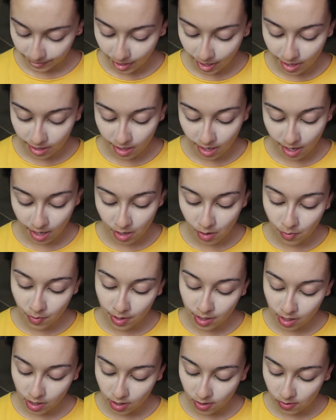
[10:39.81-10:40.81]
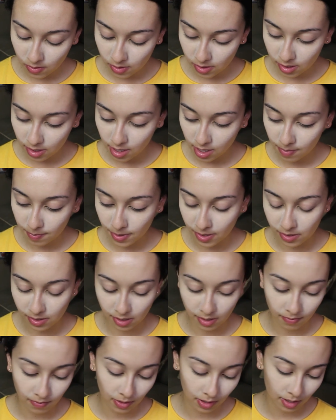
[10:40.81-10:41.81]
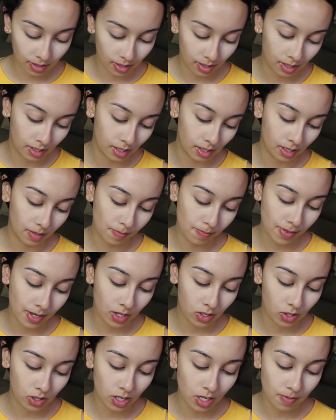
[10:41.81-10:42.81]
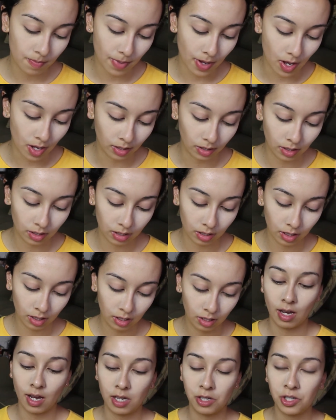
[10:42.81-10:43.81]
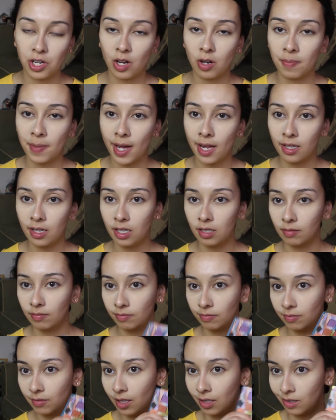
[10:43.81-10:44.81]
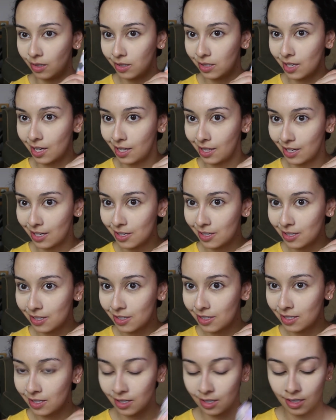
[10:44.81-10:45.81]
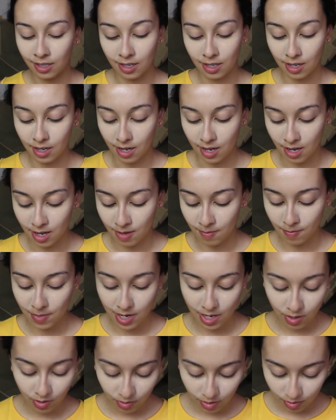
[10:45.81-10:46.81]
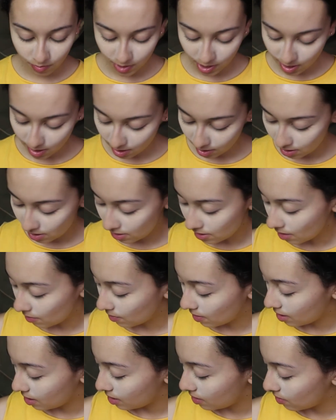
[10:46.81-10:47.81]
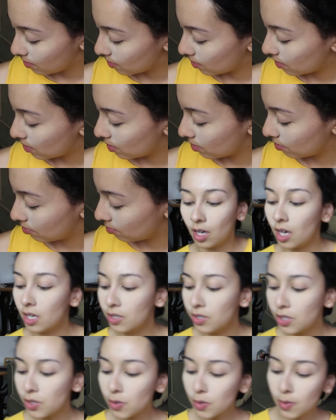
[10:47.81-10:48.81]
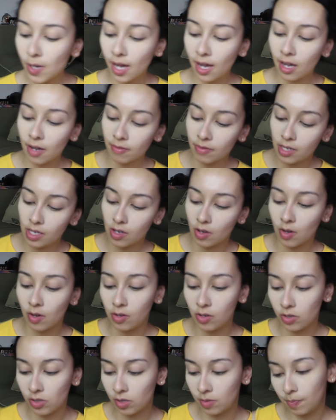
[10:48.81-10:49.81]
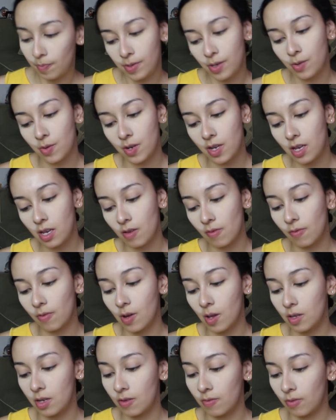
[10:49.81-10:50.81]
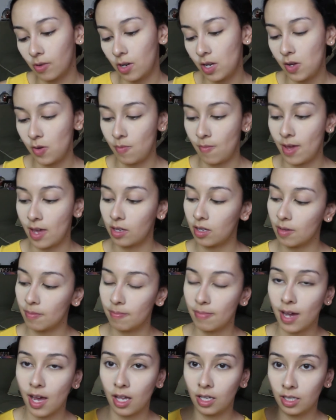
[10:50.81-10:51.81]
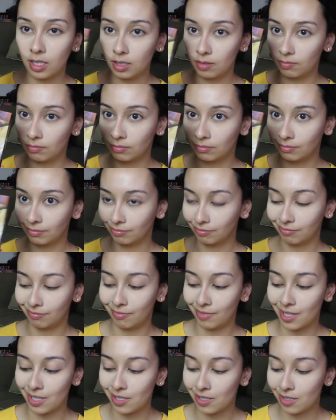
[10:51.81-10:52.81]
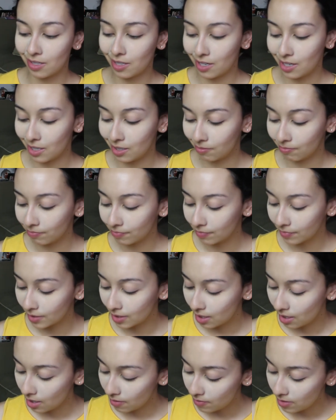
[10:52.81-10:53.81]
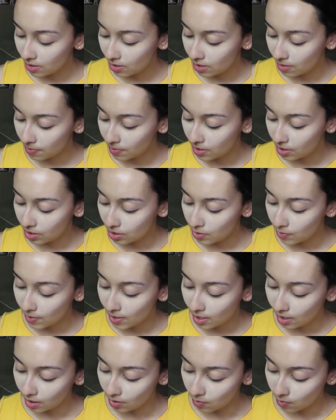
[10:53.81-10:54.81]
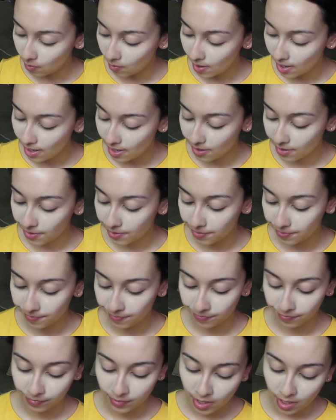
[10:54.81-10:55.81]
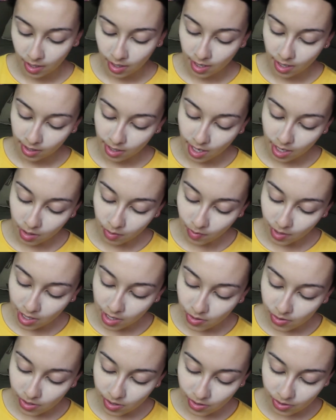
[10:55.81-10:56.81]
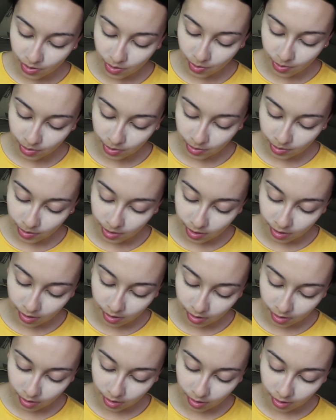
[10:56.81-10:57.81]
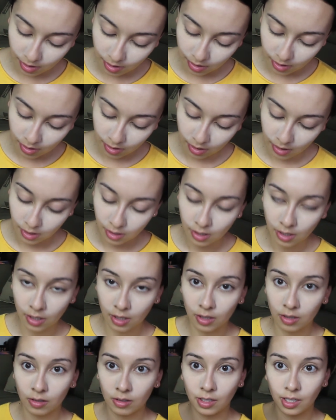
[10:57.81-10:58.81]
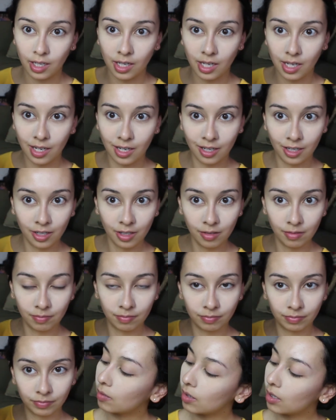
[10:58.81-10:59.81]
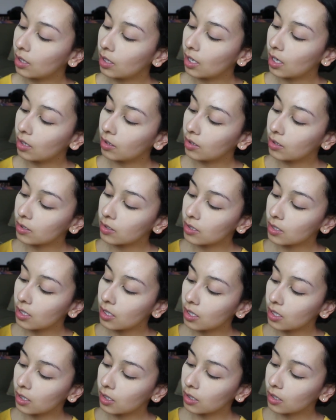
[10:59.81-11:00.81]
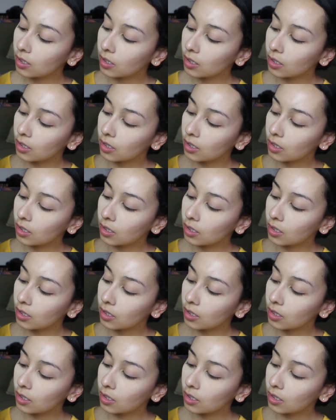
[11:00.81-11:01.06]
I kind of want to use the Pacifica Beachy Punk eyeshadow palette. It looks like this, but I don't know what colors I want to use. I do have the Honest Beauty Falling For You makeup palette, this thing. I haven't dipped into it in a while. I kind of want to use this gold right here, what that looks like.